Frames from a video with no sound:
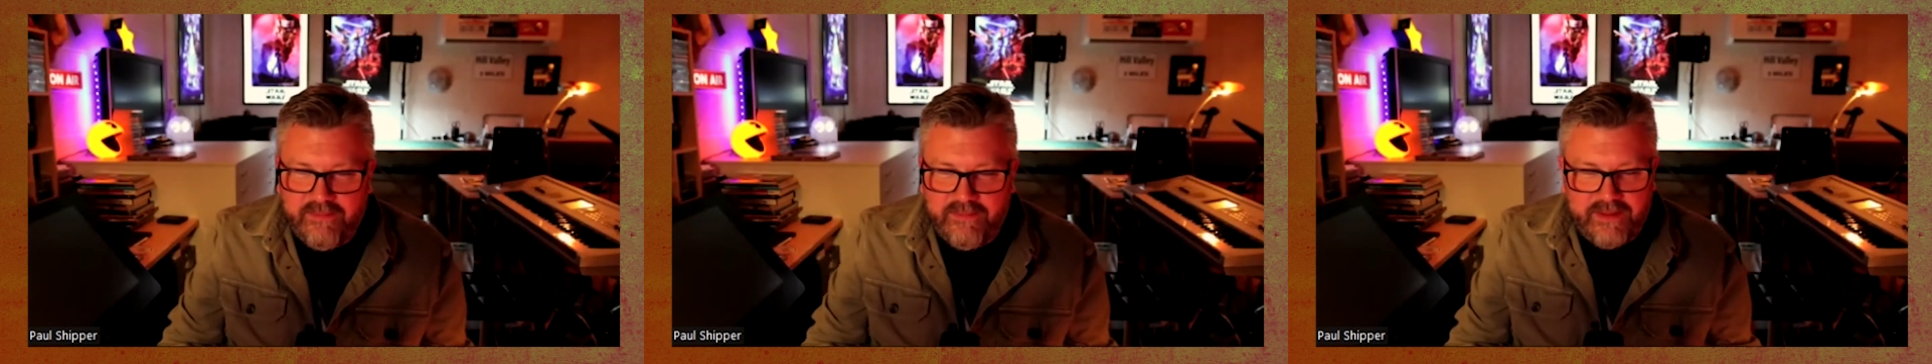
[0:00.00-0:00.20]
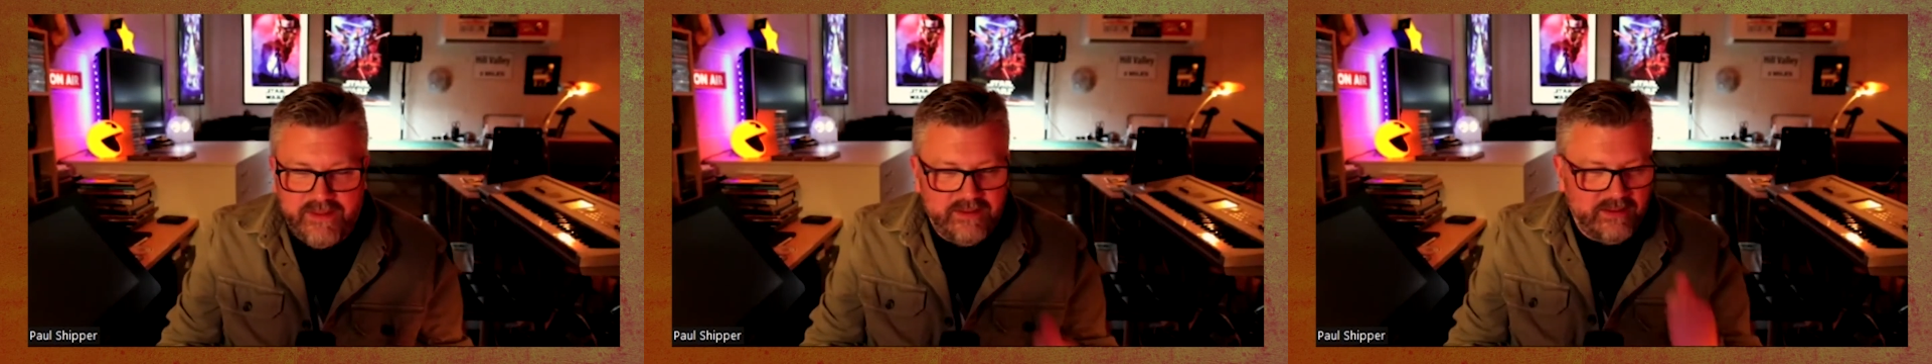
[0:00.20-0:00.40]

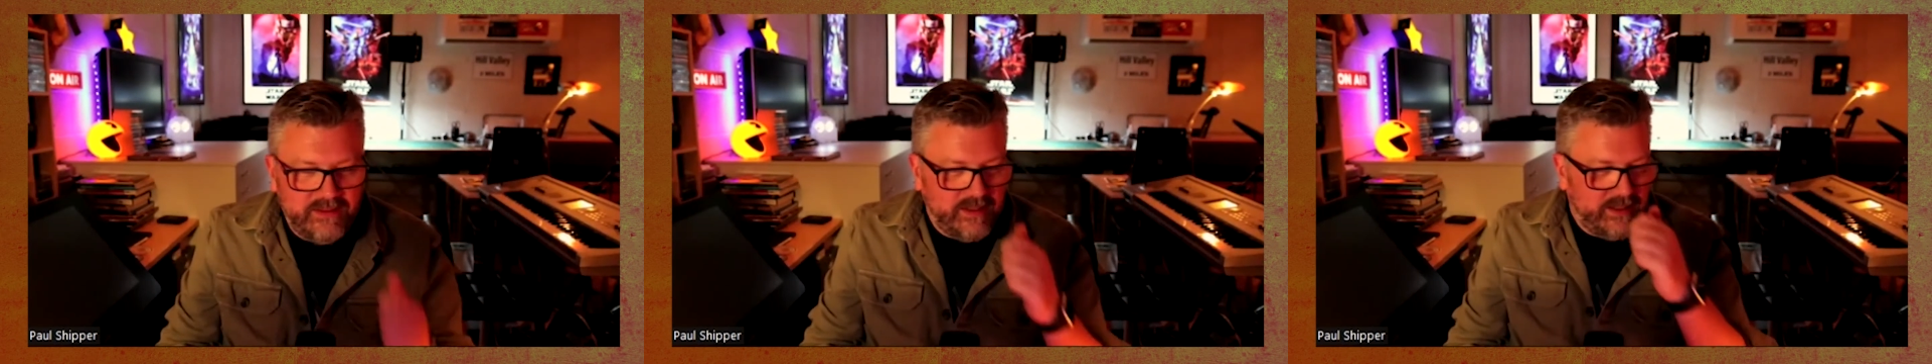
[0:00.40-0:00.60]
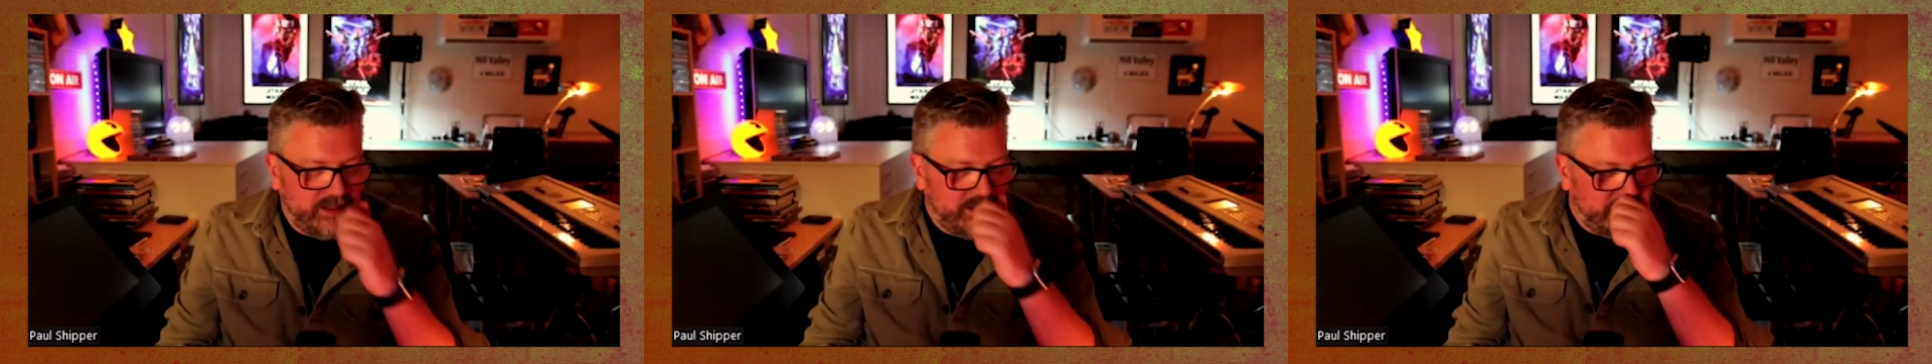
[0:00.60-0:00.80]
And
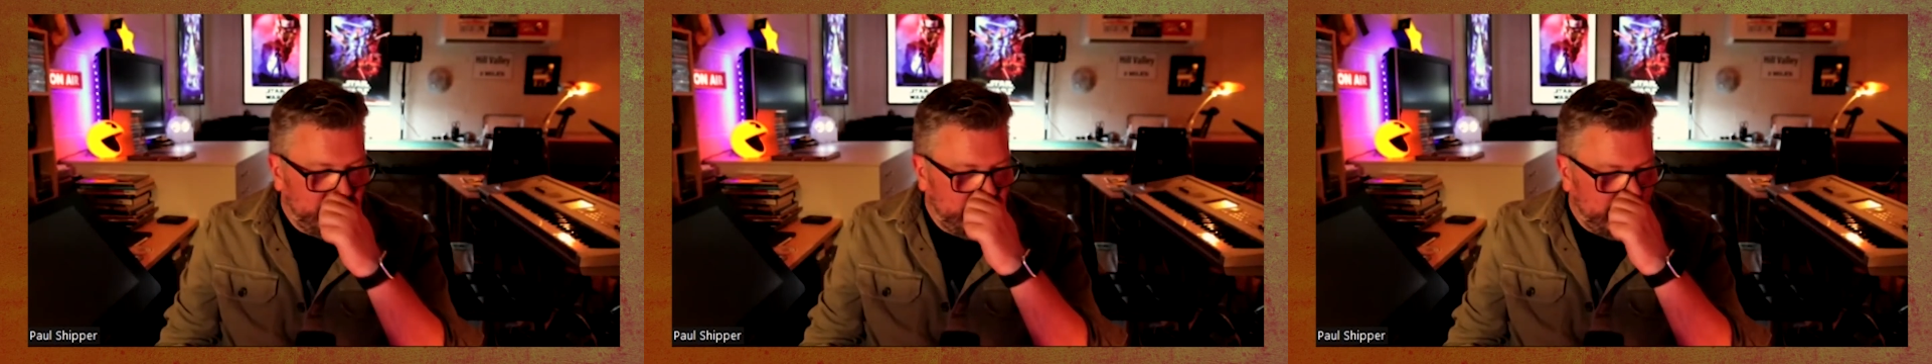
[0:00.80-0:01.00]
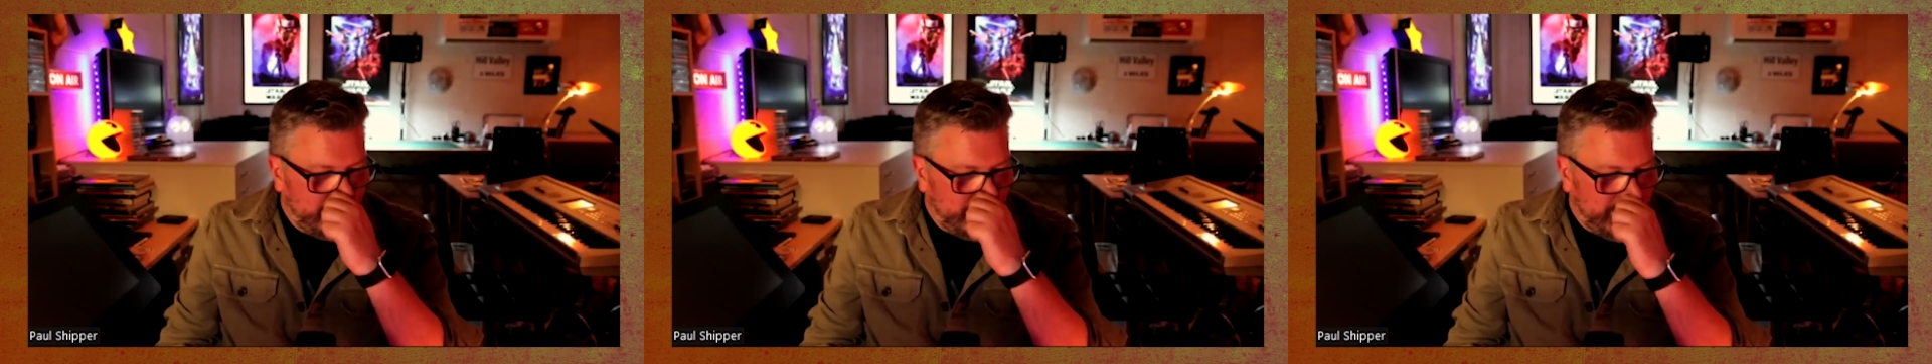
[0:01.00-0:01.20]

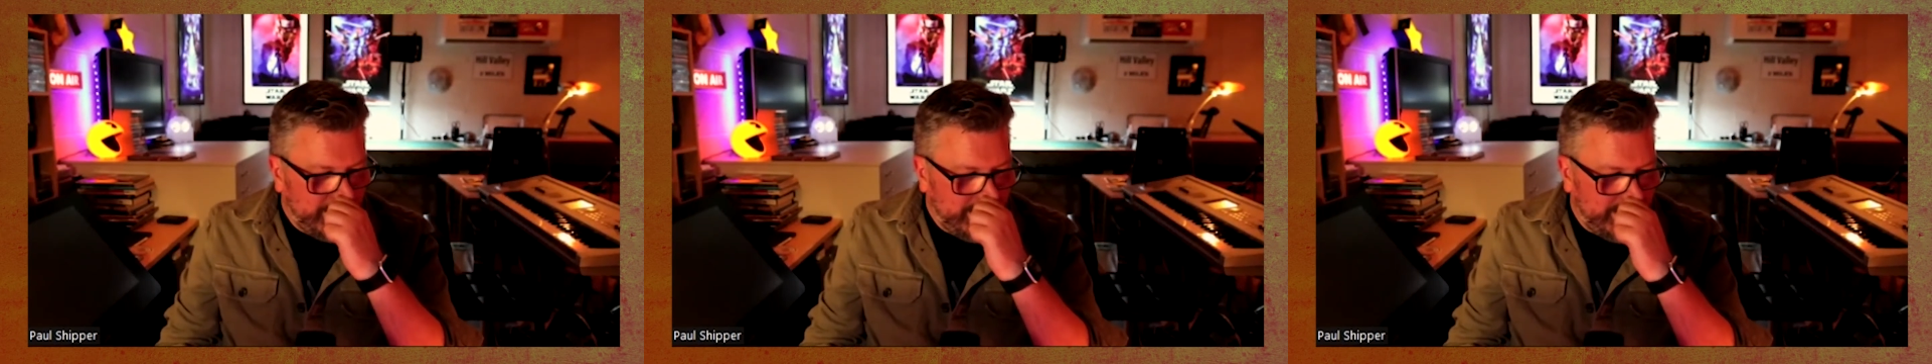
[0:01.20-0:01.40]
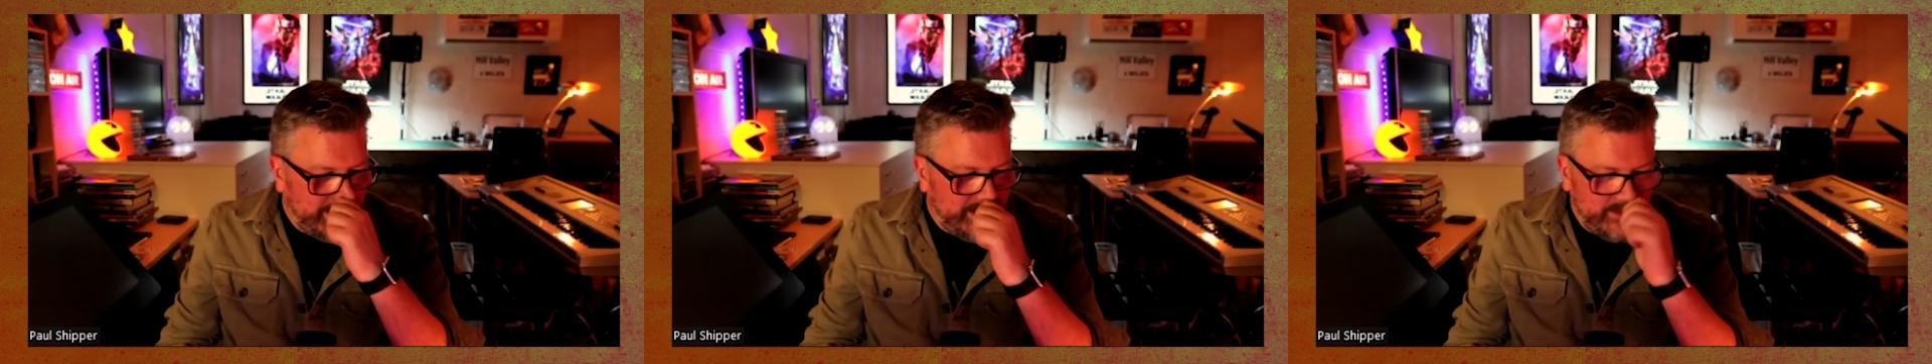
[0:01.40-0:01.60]

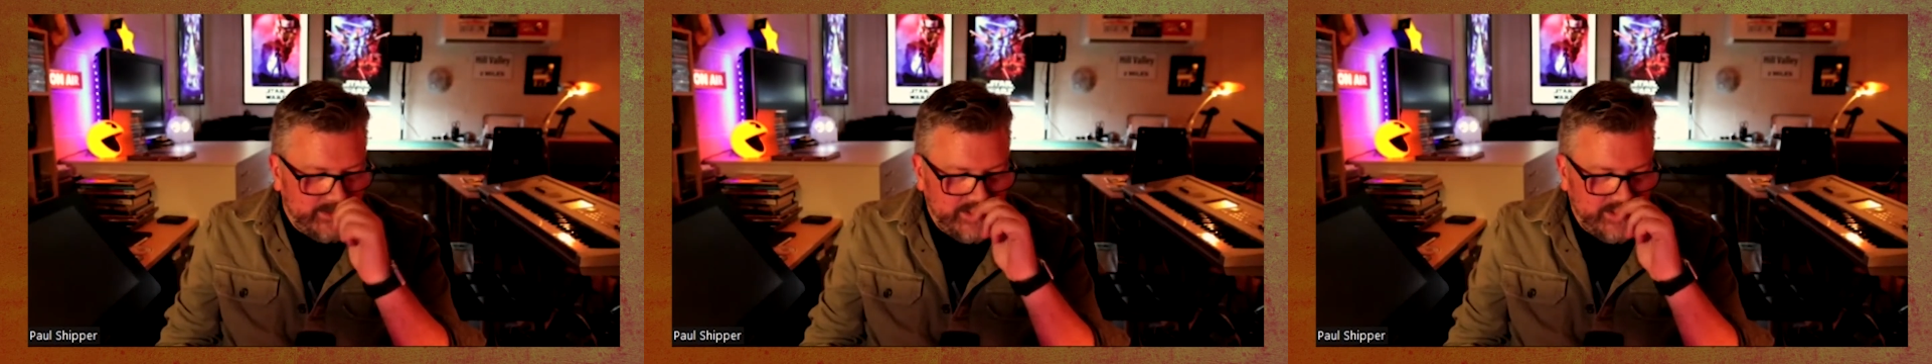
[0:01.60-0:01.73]
I